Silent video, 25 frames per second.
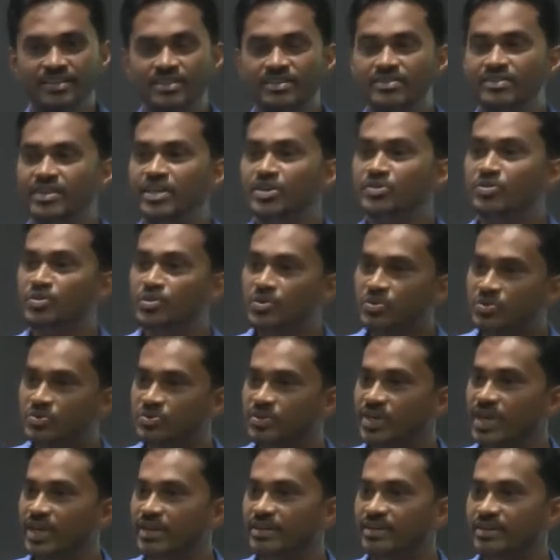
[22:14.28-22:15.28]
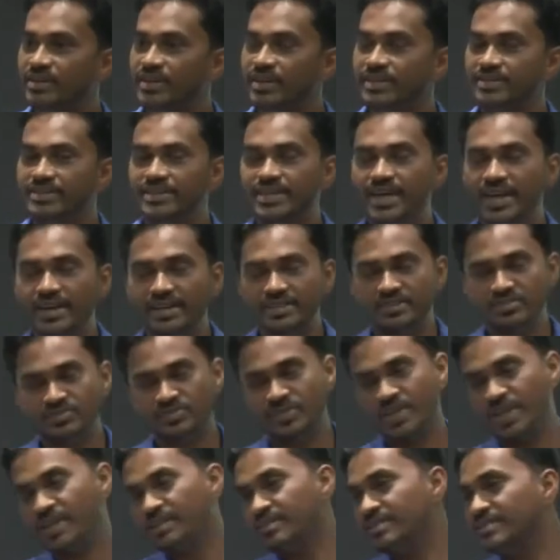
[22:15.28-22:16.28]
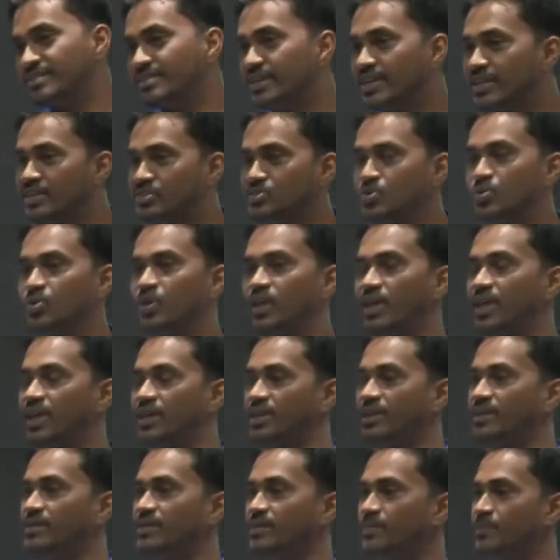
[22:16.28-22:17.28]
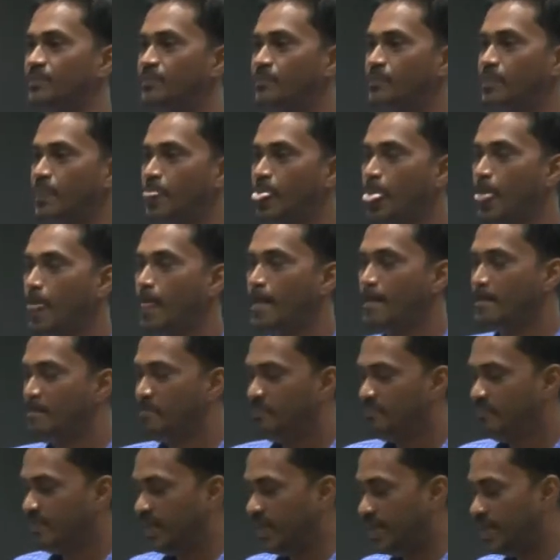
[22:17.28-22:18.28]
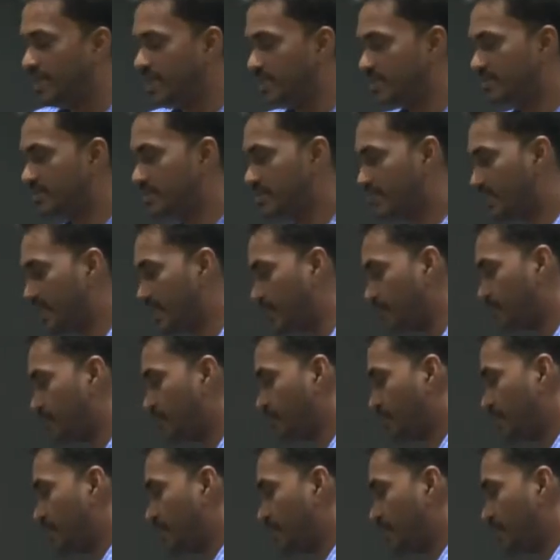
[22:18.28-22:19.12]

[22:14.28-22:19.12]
They go to that. That is reality, that is okay. But here's the thing.